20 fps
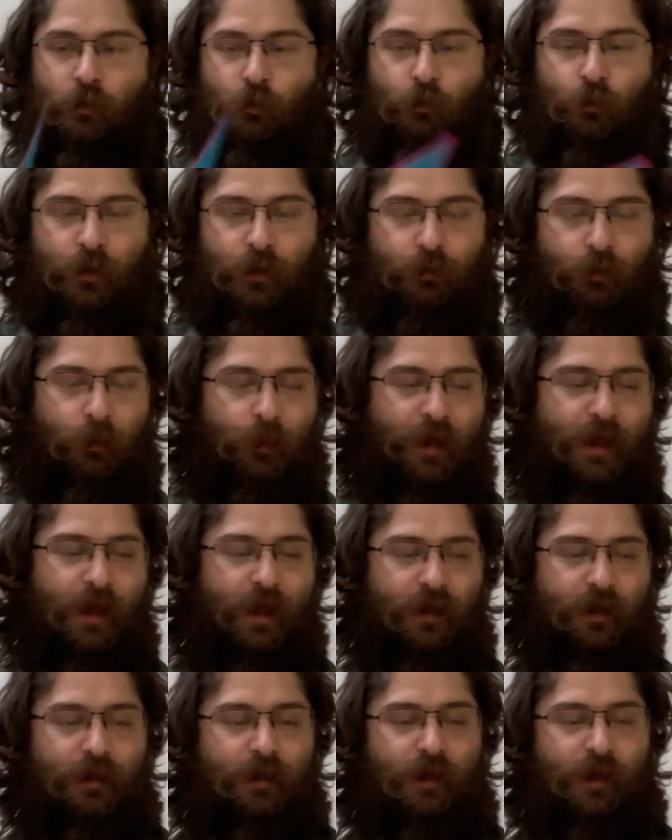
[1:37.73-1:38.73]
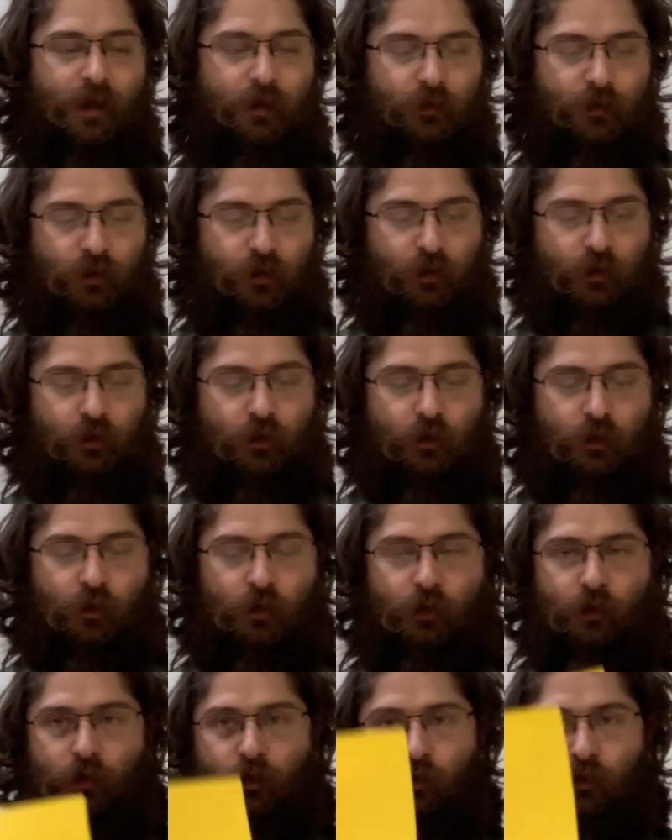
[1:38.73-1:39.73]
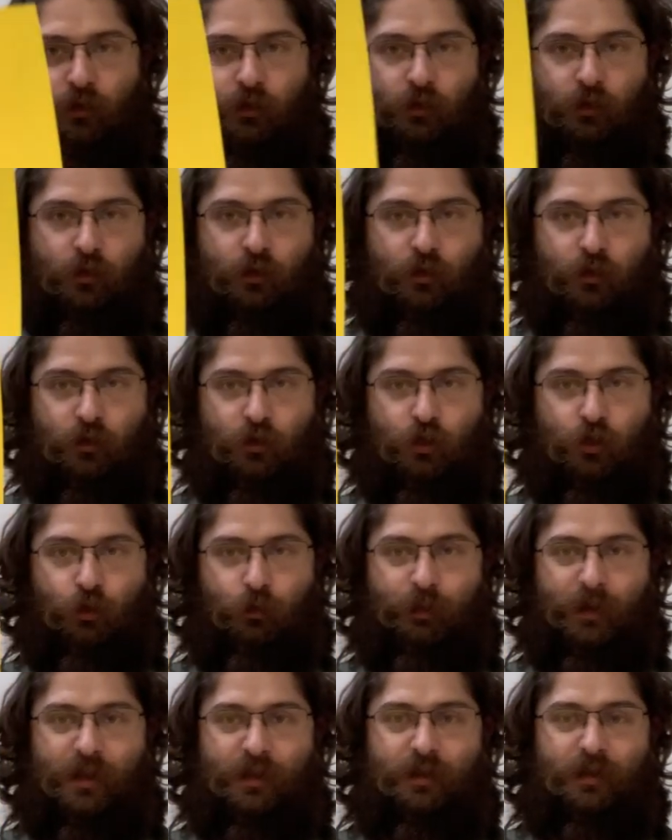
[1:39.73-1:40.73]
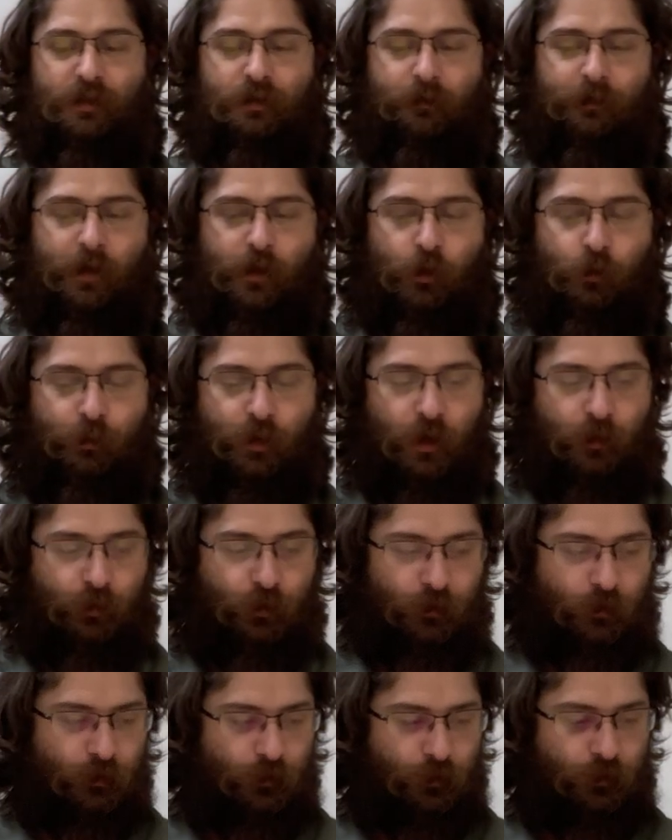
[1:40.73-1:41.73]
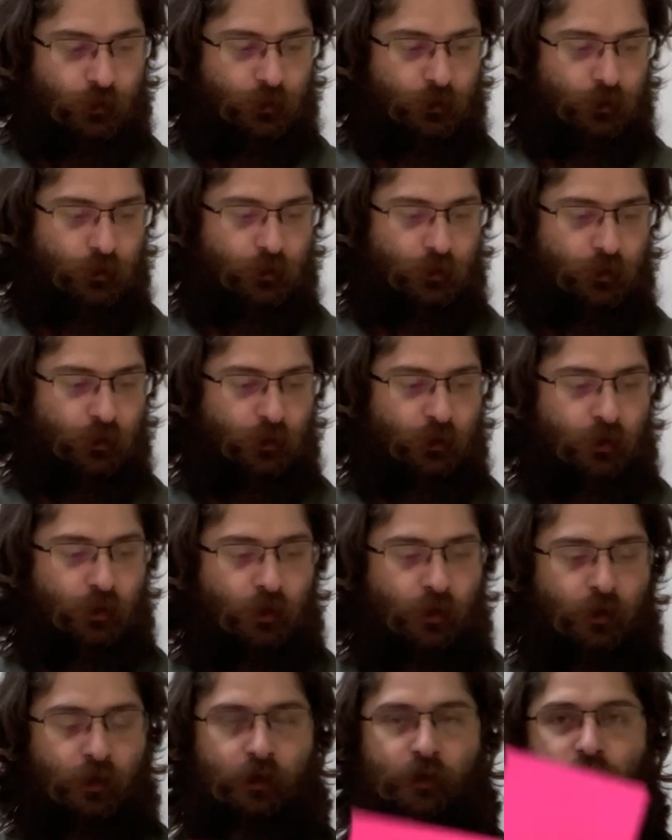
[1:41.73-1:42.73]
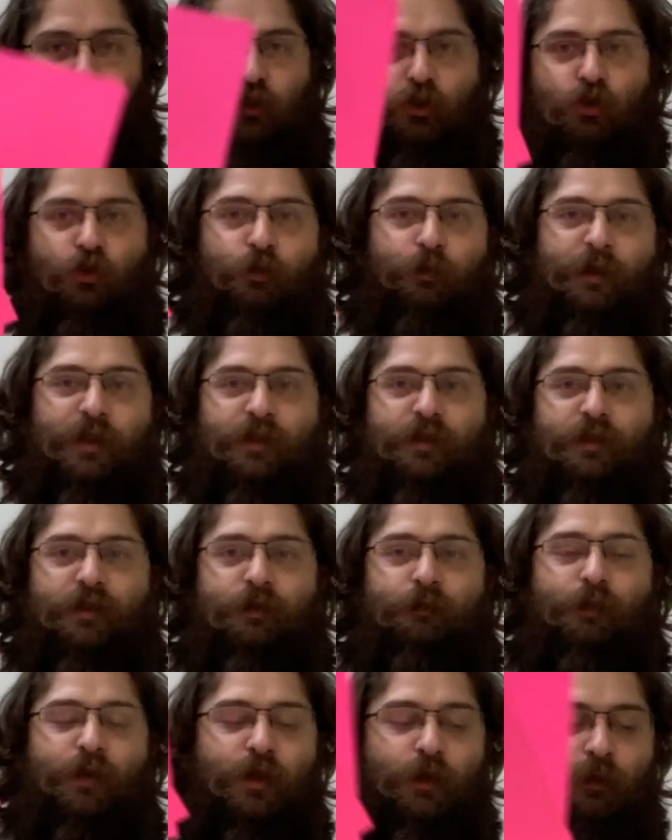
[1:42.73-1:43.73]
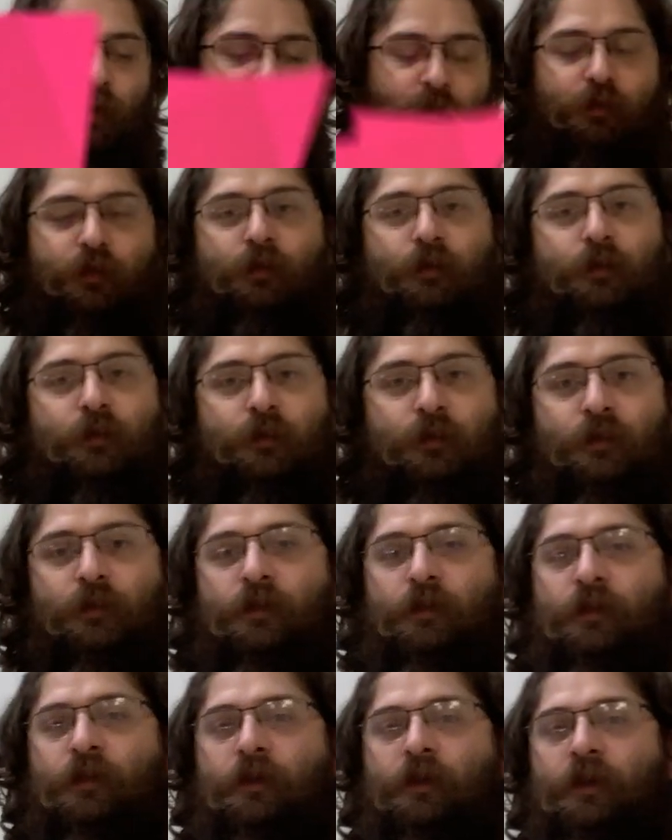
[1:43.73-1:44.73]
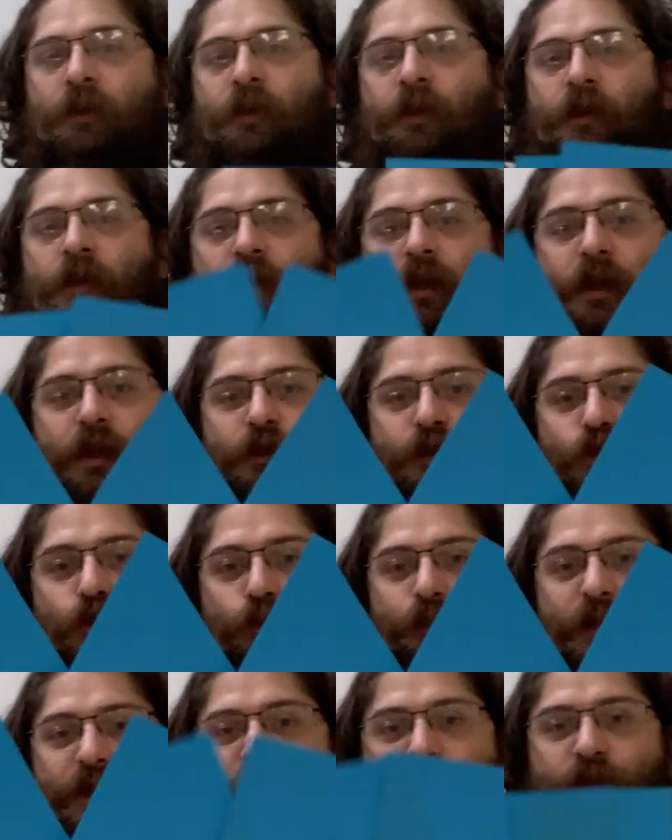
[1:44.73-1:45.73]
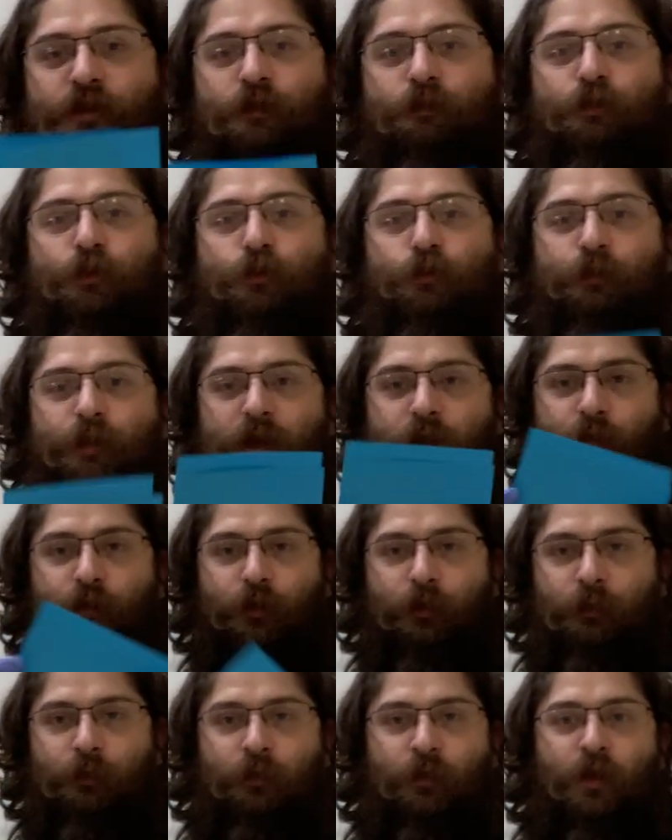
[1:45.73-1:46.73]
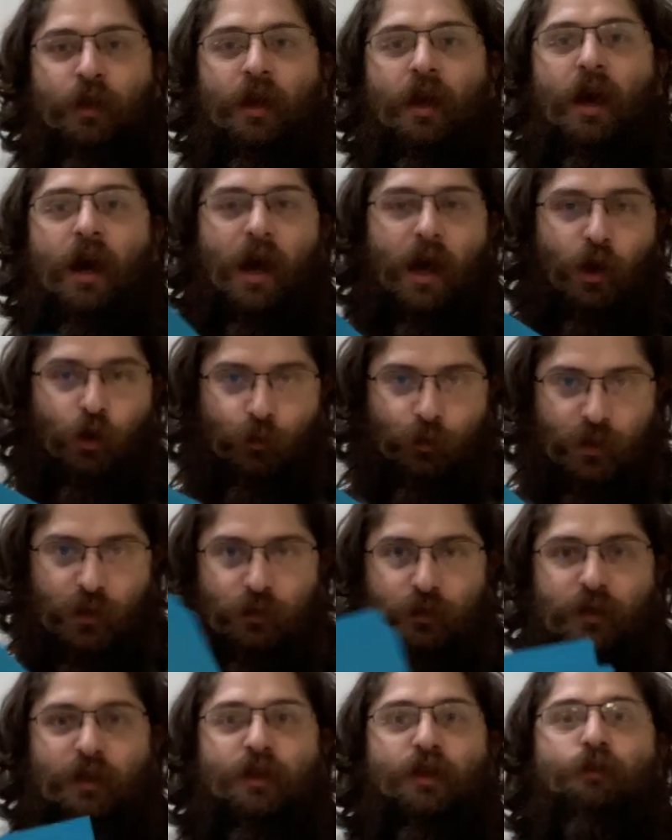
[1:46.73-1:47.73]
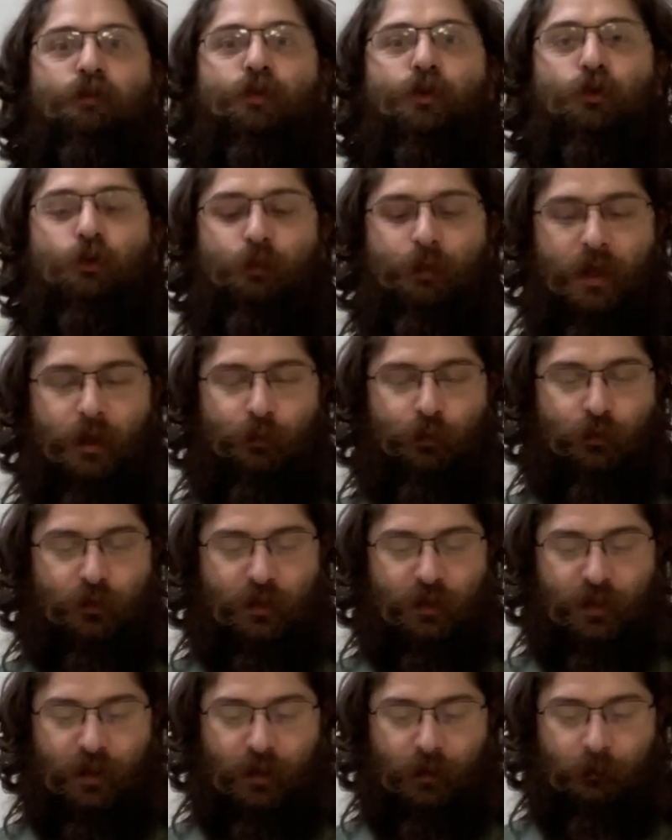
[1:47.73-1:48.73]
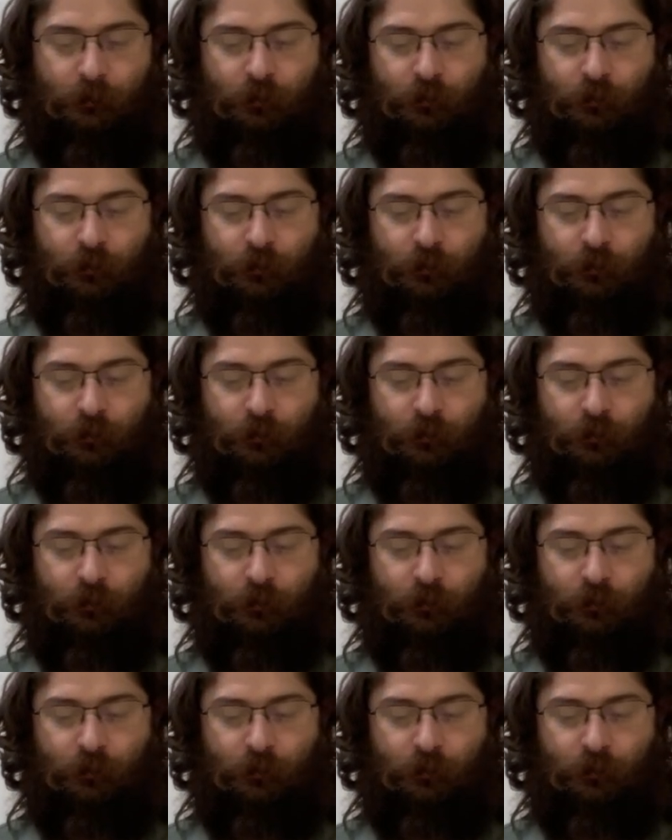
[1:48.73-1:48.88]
We will be handing out 2 pieces of yellow paper, 2 pieces of pink paper, and 2 pieces of blue paper. I'll be using the blue paper today.